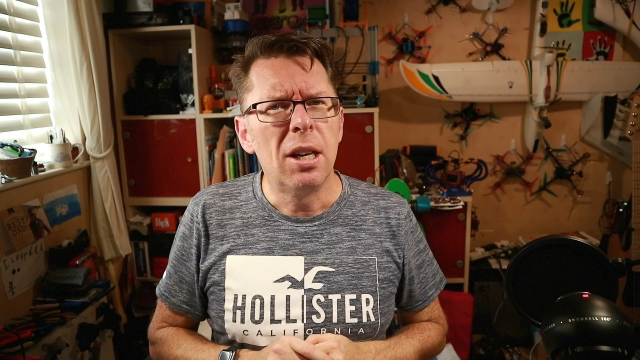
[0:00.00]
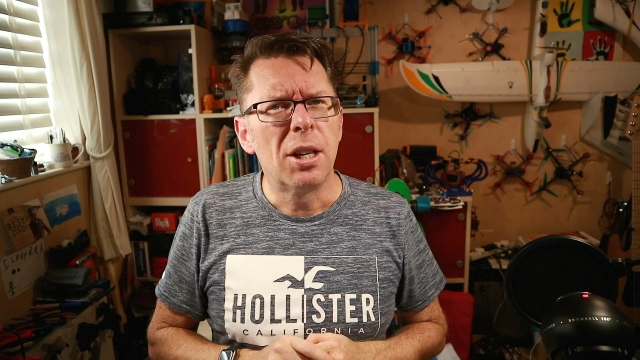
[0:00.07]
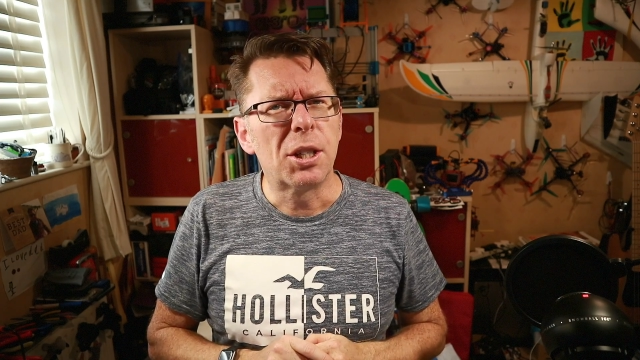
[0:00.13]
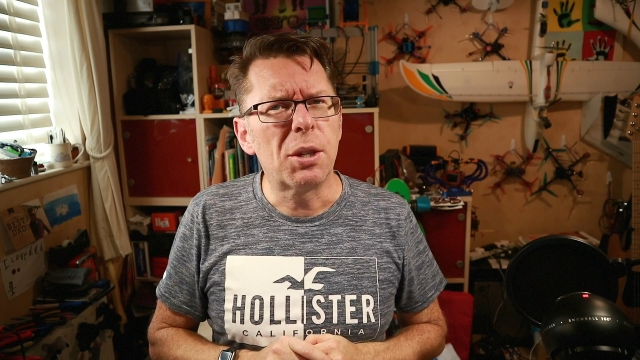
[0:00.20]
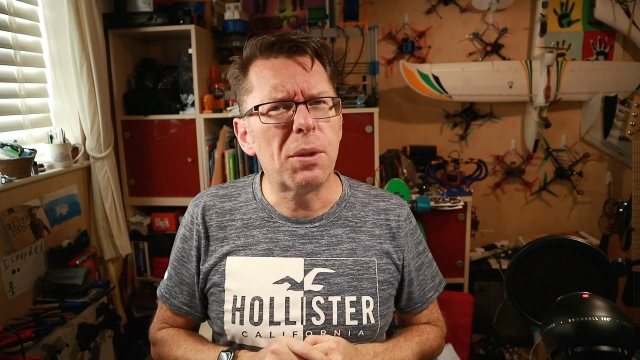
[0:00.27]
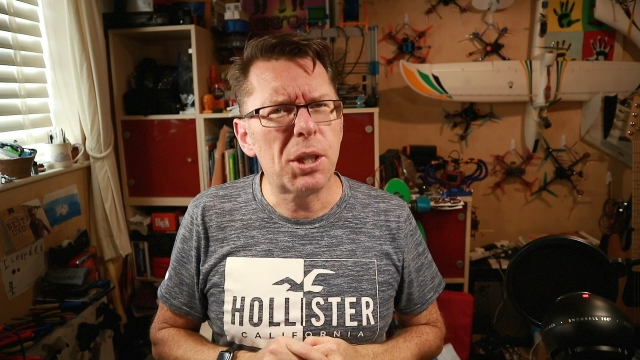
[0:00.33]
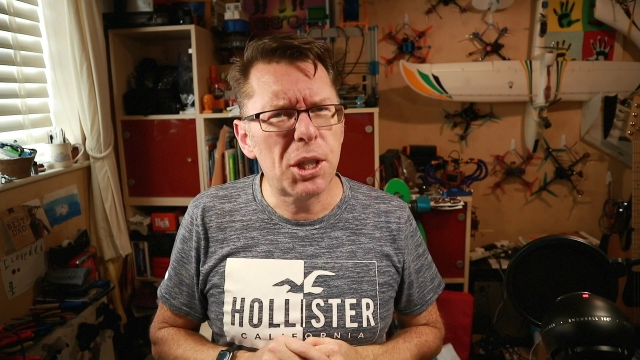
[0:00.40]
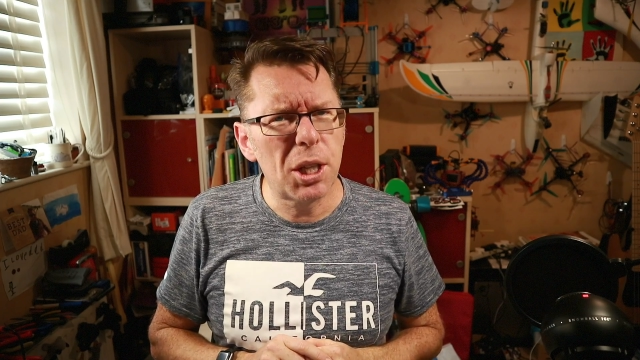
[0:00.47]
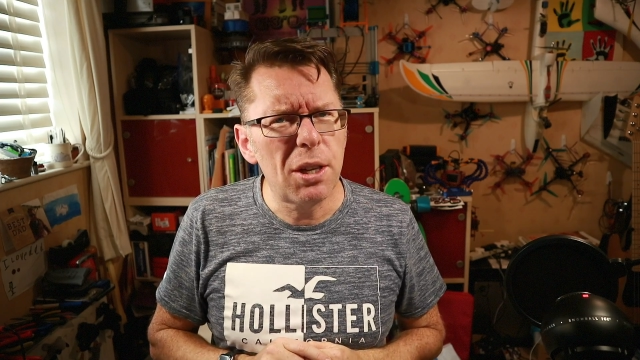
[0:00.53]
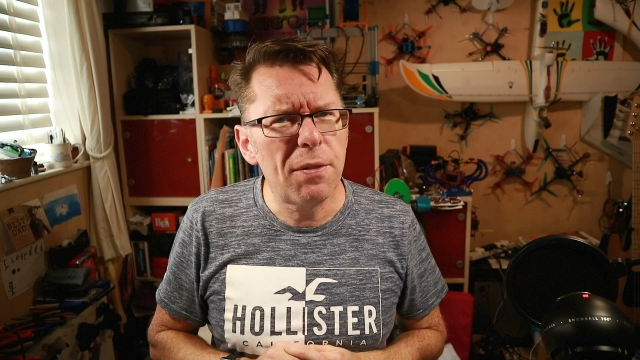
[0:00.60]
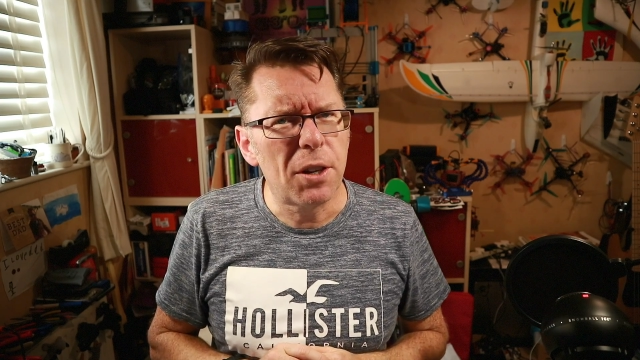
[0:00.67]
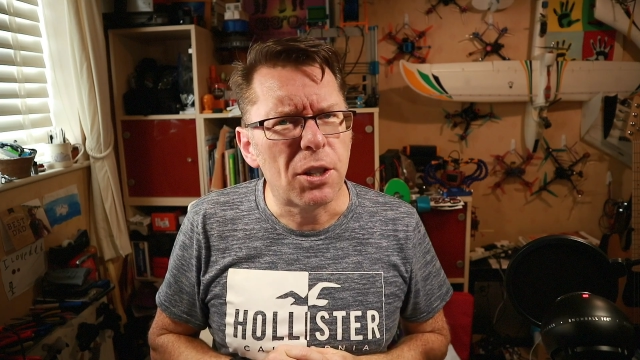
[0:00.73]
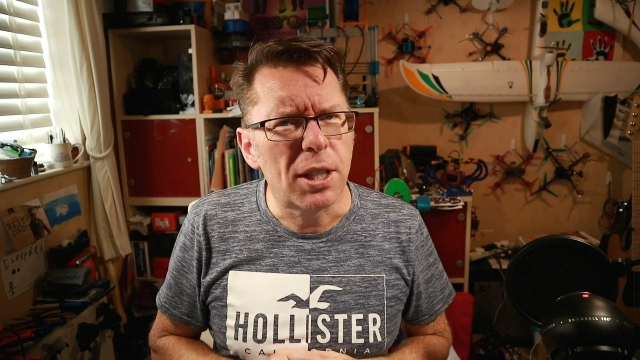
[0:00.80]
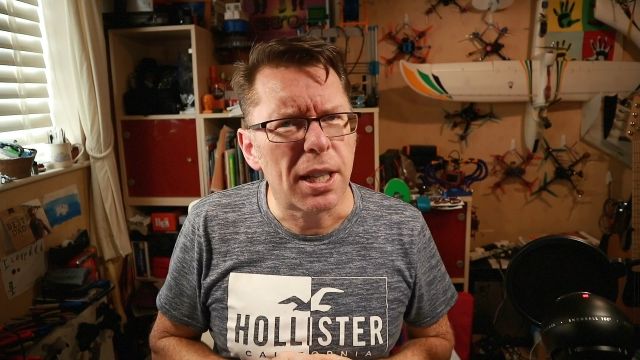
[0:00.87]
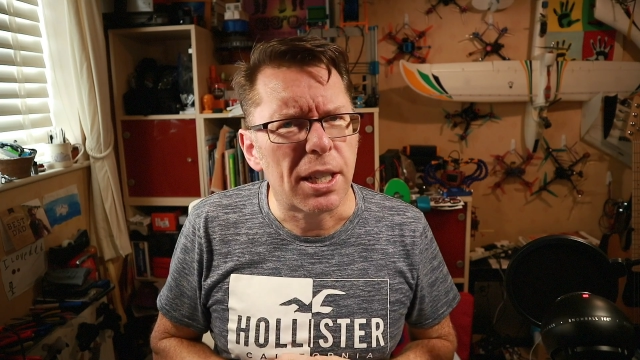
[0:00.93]
So a
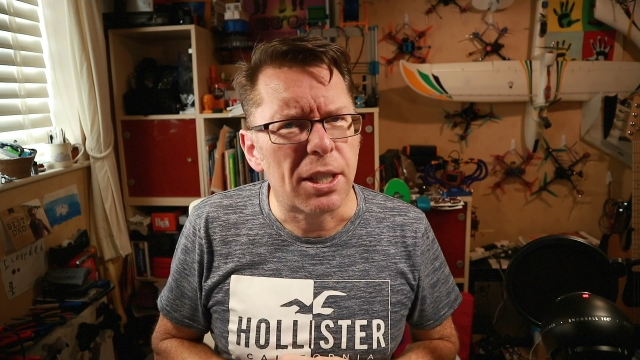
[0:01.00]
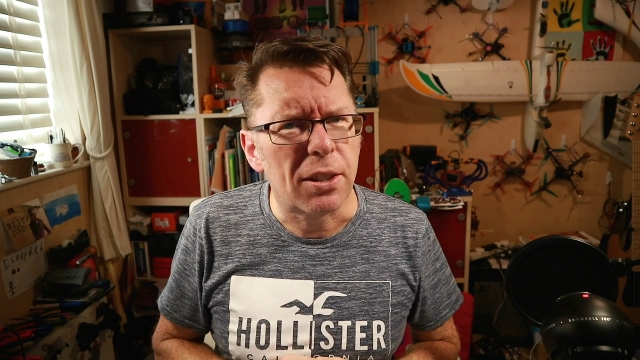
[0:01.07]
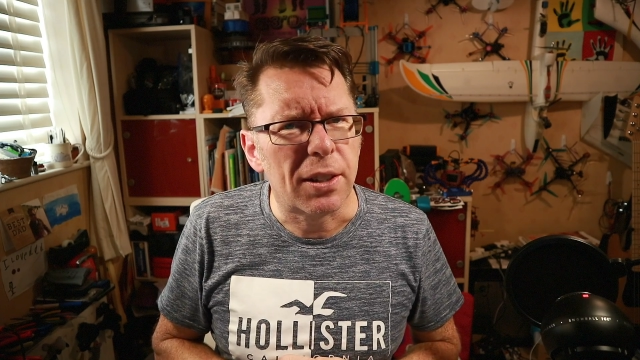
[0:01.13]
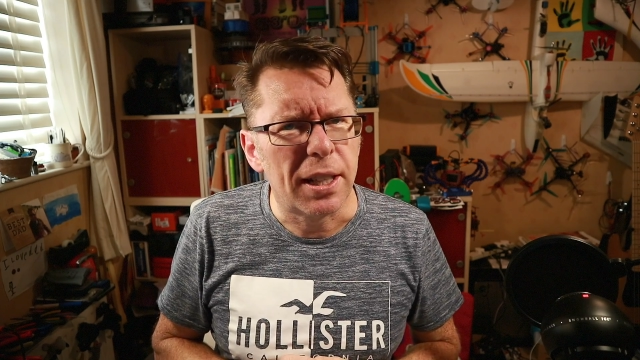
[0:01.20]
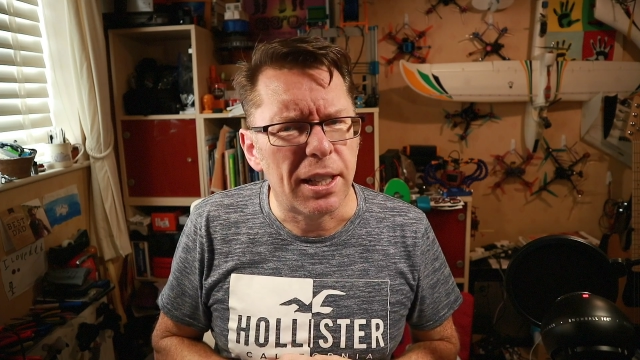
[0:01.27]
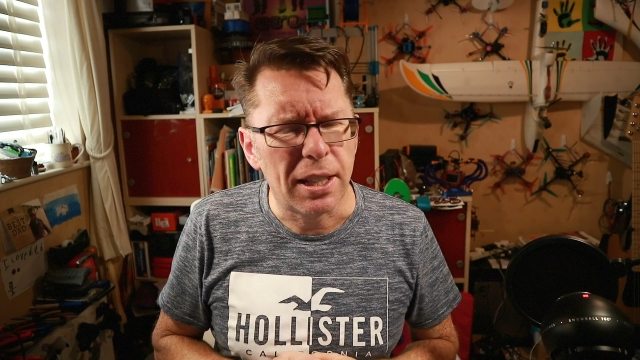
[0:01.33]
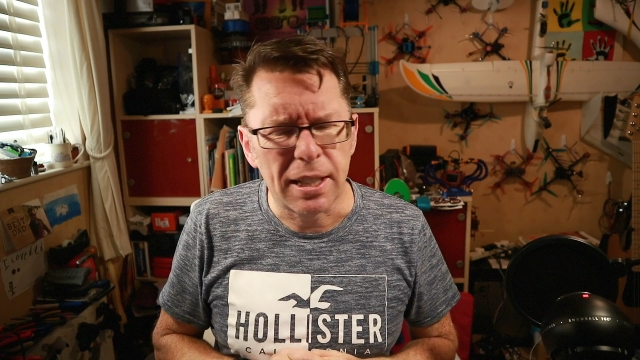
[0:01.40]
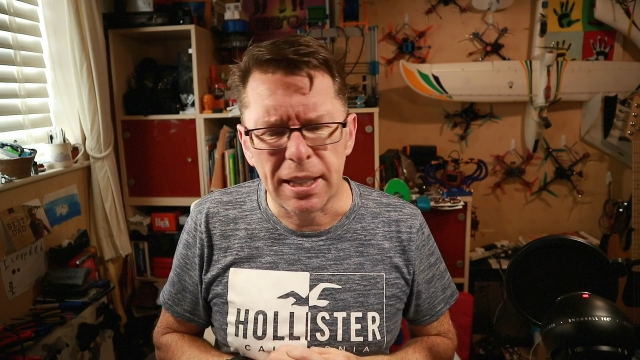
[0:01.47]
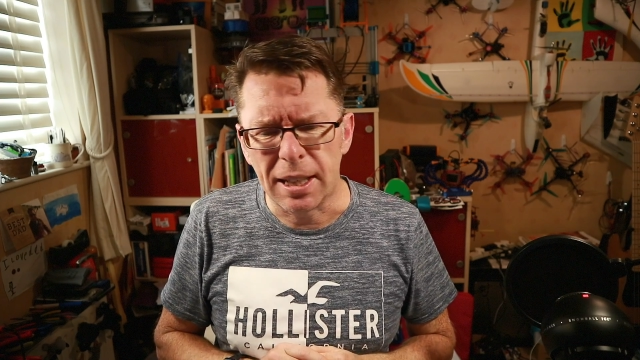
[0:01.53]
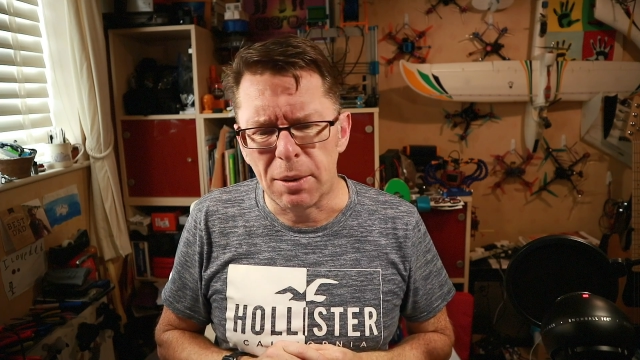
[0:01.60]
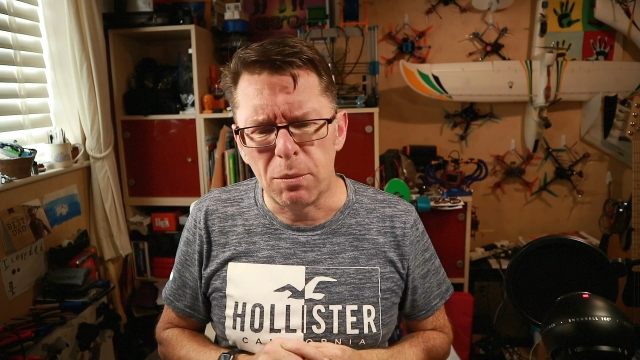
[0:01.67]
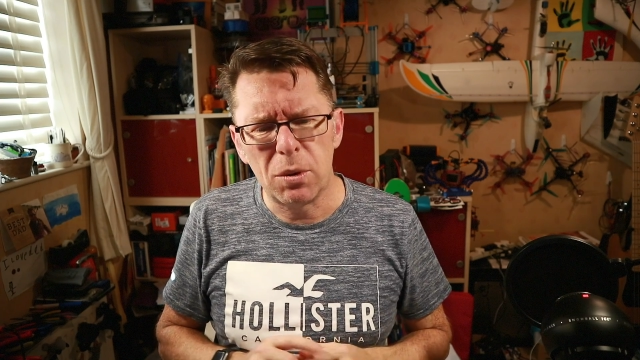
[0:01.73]
servo tester, I hear you say,